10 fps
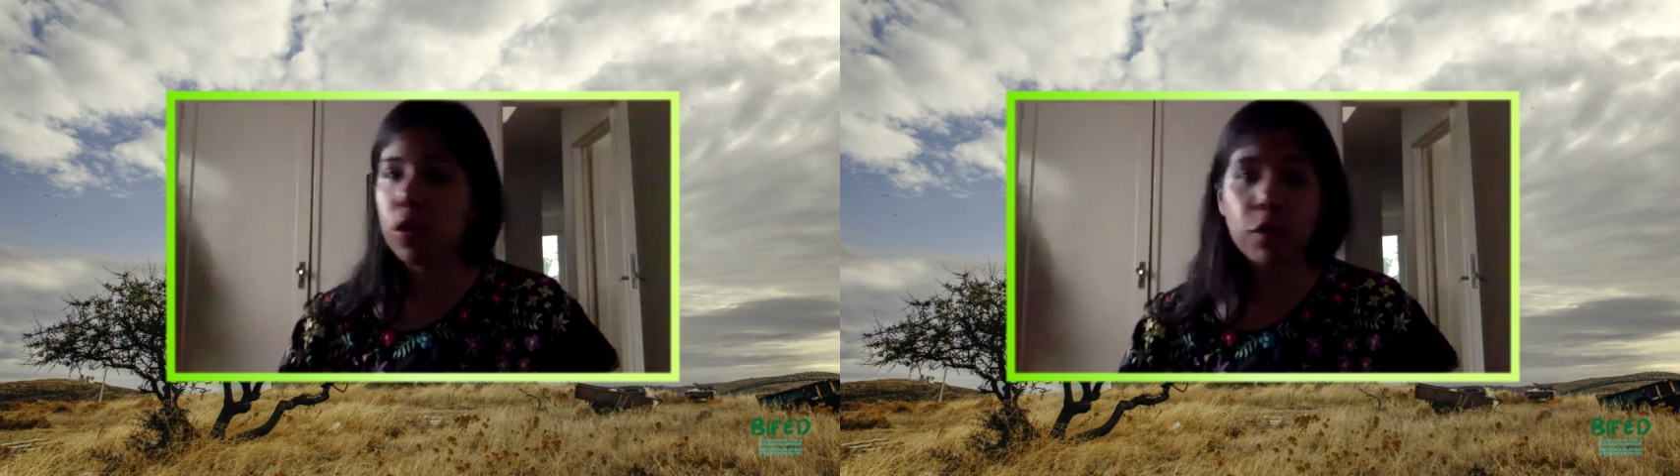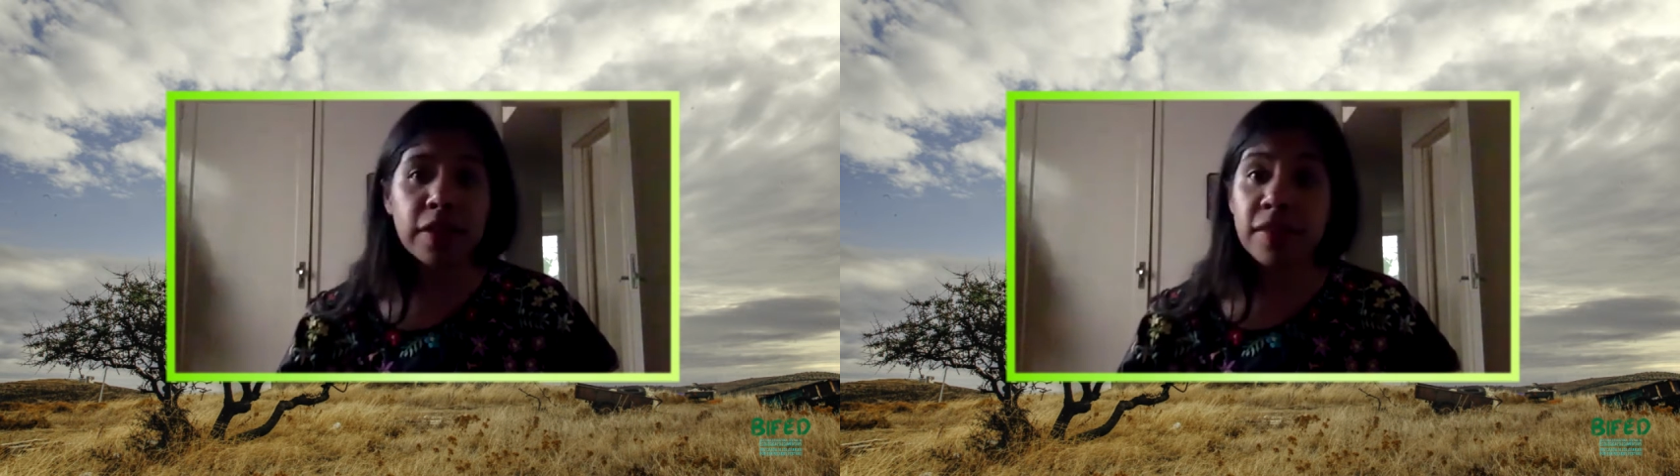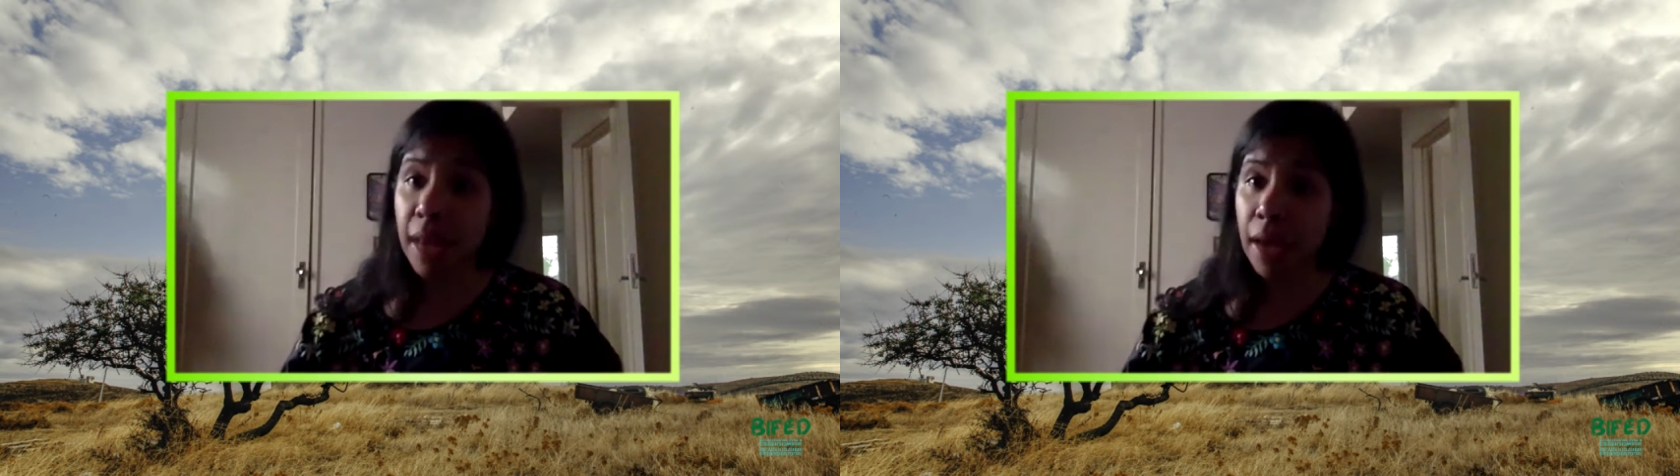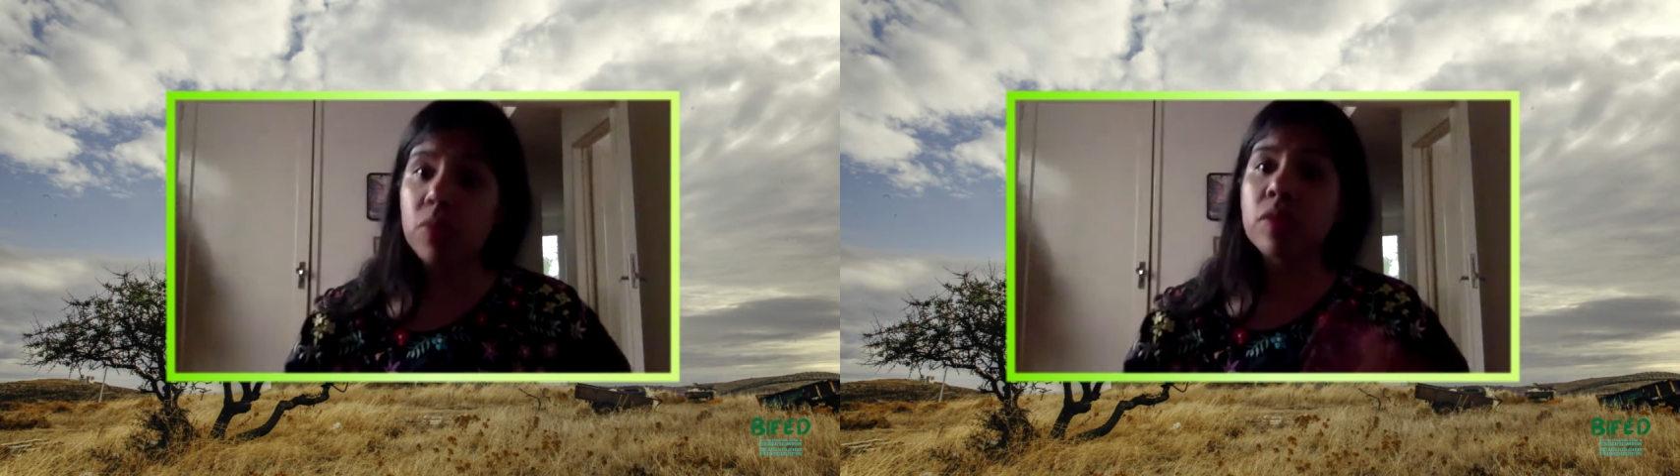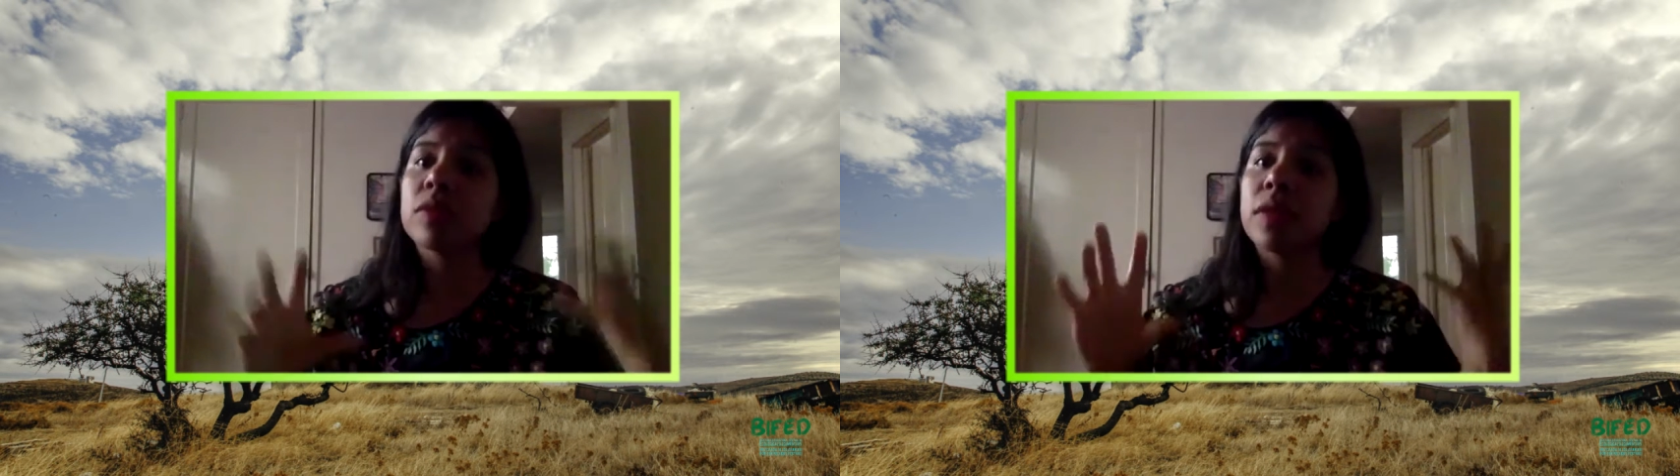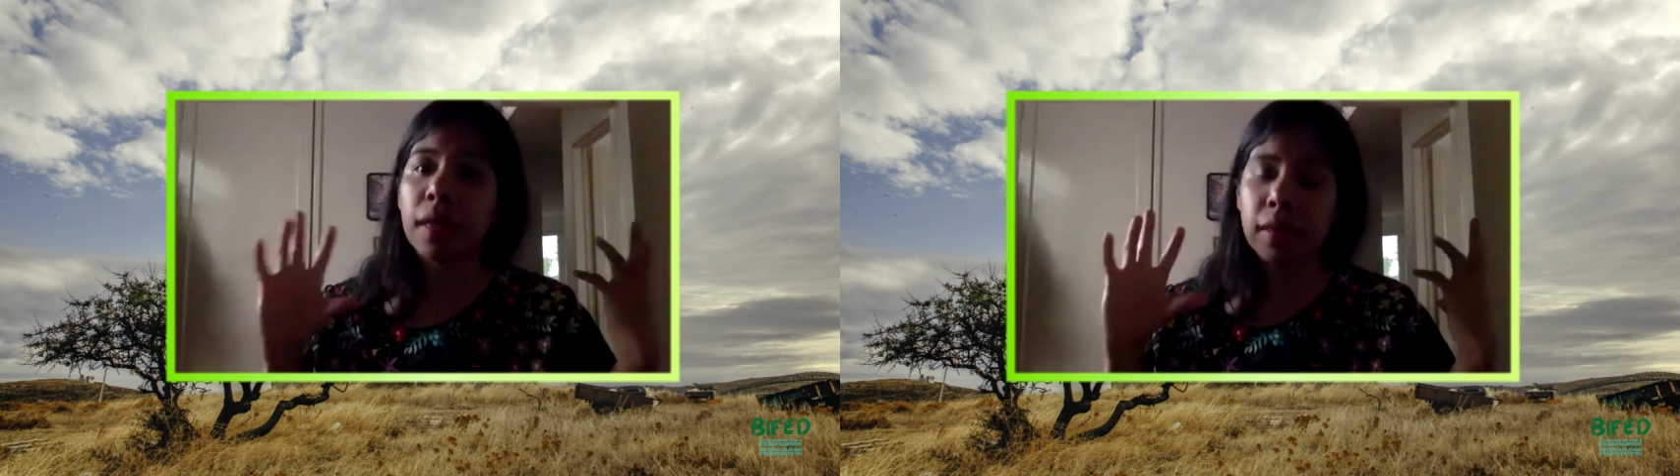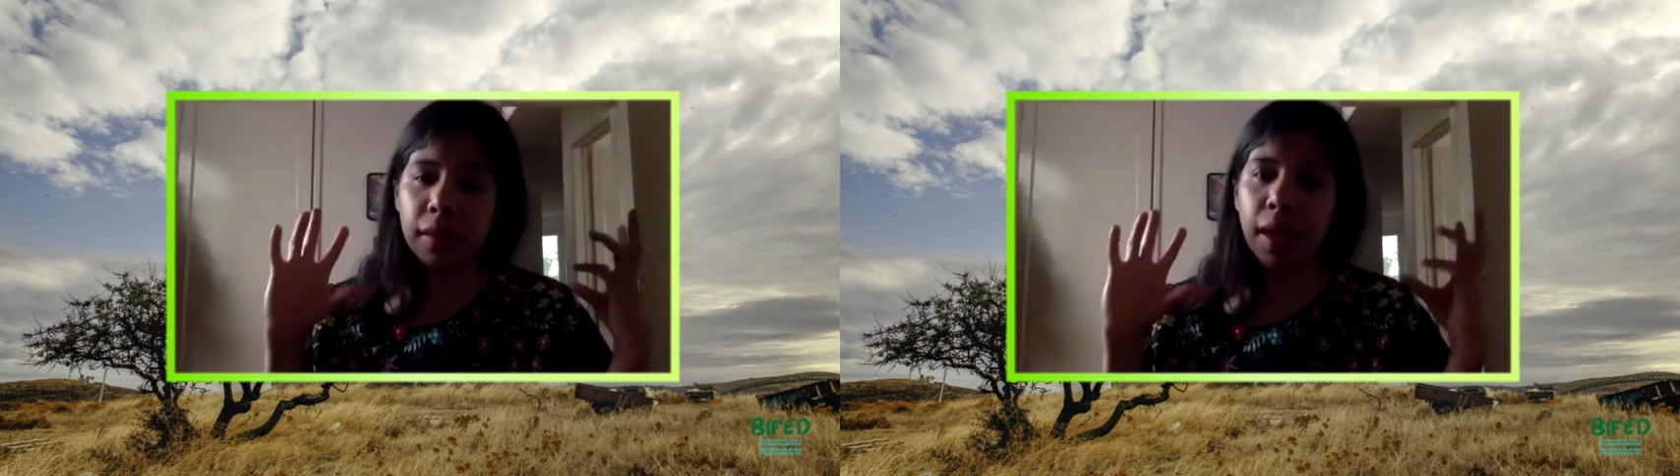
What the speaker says: of the sounds that